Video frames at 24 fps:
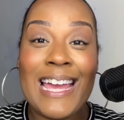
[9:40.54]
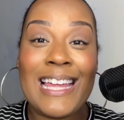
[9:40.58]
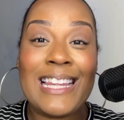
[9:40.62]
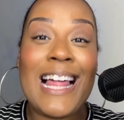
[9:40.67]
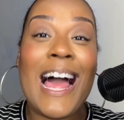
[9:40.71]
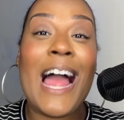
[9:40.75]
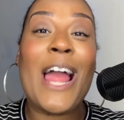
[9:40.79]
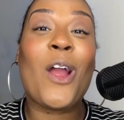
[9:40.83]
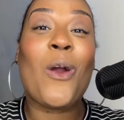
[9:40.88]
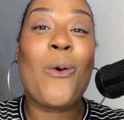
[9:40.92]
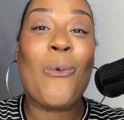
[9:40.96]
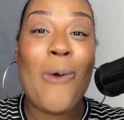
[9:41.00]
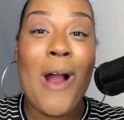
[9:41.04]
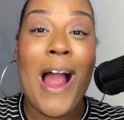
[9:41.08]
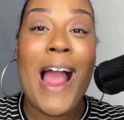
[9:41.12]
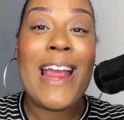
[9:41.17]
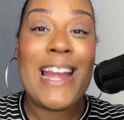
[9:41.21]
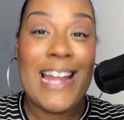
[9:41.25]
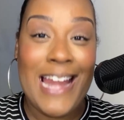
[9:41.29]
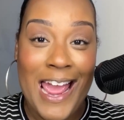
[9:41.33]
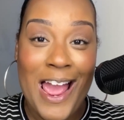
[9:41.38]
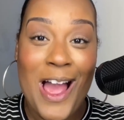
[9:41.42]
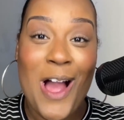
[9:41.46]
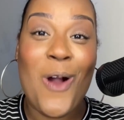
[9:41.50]
like right
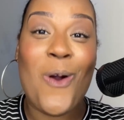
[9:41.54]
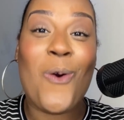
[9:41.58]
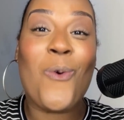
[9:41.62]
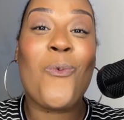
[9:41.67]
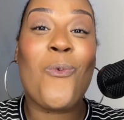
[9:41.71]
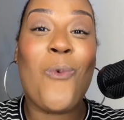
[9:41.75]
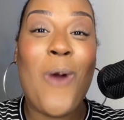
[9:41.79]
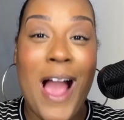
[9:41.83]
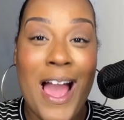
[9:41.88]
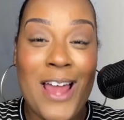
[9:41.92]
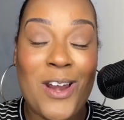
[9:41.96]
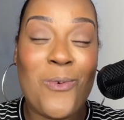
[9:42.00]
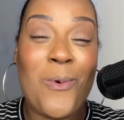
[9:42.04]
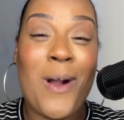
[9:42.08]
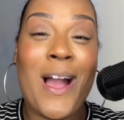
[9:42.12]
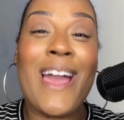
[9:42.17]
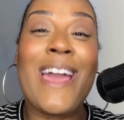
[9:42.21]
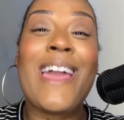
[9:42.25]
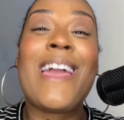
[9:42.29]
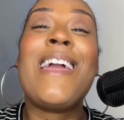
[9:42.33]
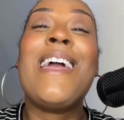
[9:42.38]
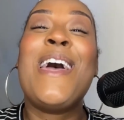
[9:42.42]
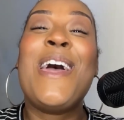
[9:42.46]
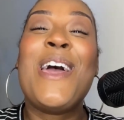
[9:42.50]
now, right
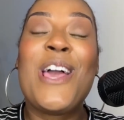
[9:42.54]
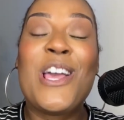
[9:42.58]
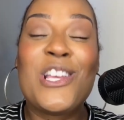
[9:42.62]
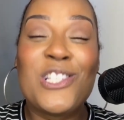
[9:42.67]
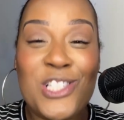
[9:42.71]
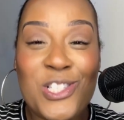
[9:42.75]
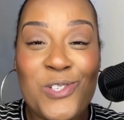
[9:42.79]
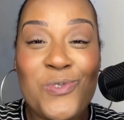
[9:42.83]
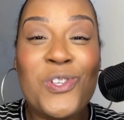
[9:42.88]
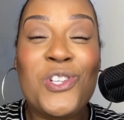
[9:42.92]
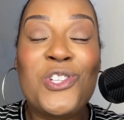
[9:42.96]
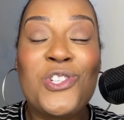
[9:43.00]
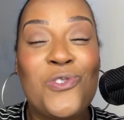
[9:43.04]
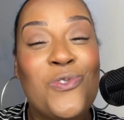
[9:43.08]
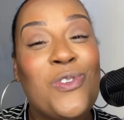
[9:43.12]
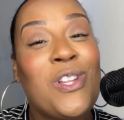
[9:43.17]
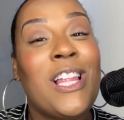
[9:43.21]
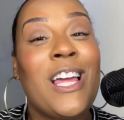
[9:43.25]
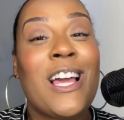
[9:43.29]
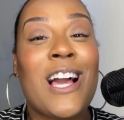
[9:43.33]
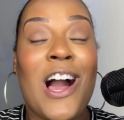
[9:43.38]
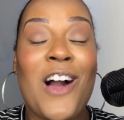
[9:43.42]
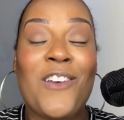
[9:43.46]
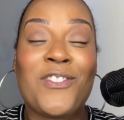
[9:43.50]
away, as soon as you
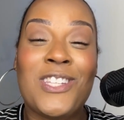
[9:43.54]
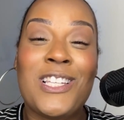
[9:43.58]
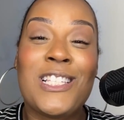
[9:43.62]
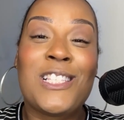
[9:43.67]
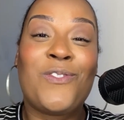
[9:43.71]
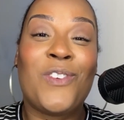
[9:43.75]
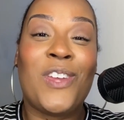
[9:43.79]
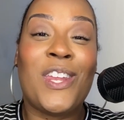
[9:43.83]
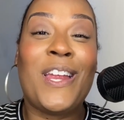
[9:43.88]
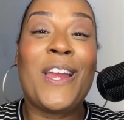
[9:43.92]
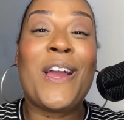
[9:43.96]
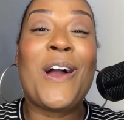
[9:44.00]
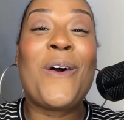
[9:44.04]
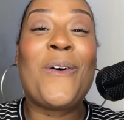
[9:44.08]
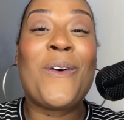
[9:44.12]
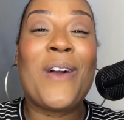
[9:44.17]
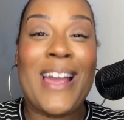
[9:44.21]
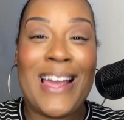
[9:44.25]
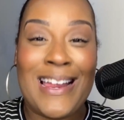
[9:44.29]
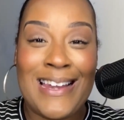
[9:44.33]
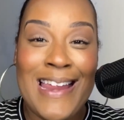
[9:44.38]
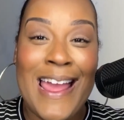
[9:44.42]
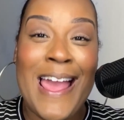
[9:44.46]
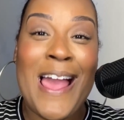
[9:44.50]
click off this video
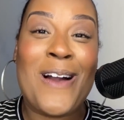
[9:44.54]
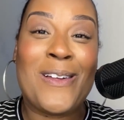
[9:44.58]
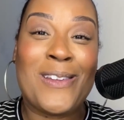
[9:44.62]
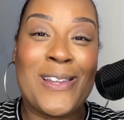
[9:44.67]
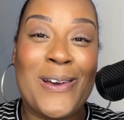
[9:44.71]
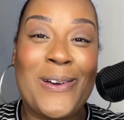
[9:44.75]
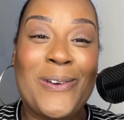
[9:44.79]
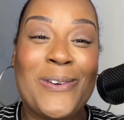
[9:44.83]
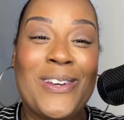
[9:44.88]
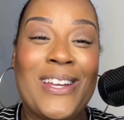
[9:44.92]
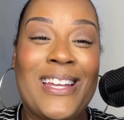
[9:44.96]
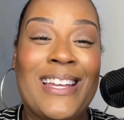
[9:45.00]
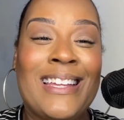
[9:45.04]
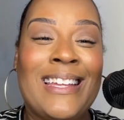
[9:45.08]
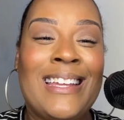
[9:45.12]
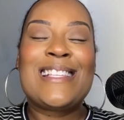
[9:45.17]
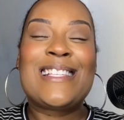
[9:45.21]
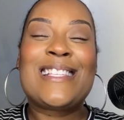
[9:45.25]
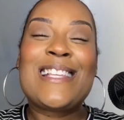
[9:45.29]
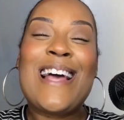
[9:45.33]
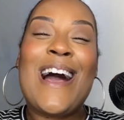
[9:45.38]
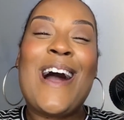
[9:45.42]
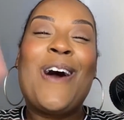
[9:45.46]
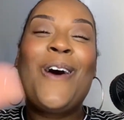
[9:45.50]
and download it.
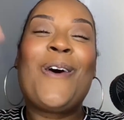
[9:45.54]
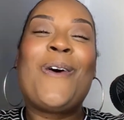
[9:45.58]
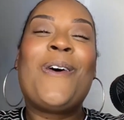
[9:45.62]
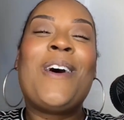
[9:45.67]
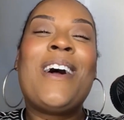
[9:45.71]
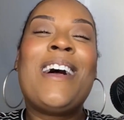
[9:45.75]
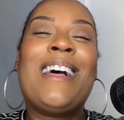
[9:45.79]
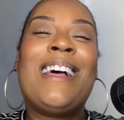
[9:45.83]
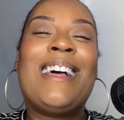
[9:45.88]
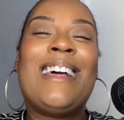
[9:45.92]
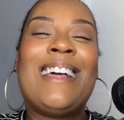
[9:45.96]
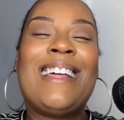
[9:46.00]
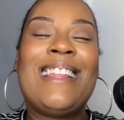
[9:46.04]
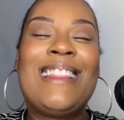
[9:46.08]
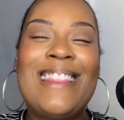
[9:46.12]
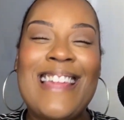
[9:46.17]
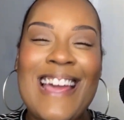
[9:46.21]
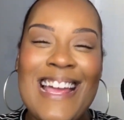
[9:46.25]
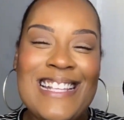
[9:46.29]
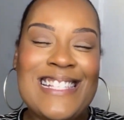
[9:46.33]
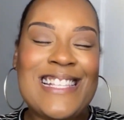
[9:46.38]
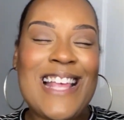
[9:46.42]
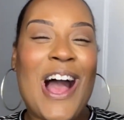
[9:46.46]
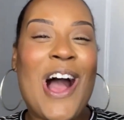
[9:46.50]
So
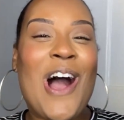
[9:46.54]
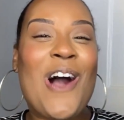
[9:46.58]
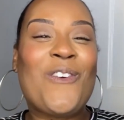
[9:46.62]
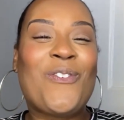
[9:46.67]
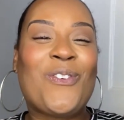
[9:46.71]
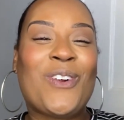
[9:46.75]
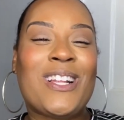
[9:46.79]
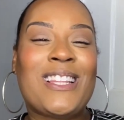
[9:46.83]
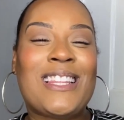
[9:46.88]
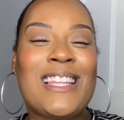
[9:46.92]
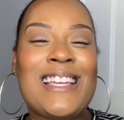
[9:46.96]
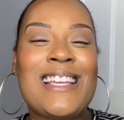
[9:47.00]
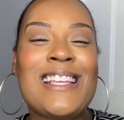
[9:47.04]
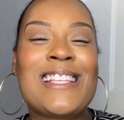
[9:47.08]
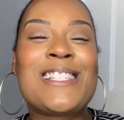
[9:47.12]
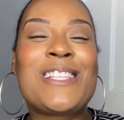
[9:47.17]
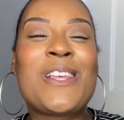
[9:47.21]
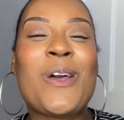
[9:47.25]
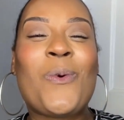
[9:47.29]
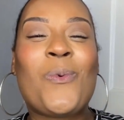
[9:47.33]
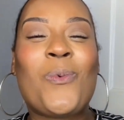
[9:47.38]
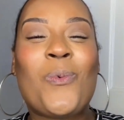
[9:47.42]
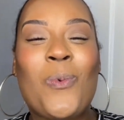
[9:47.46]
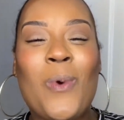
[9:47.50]
that's all for this
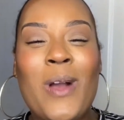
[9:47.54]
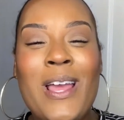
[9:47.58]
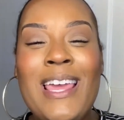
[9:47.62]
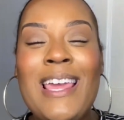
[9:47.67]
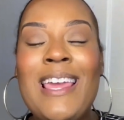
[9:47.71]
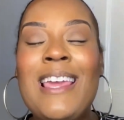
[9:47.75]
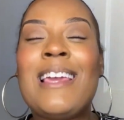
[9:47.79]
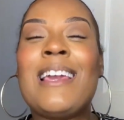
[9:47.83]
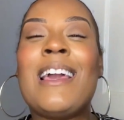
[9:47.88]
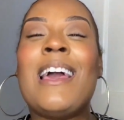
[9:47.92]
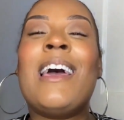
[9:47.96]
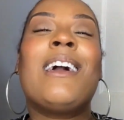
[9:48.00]
week.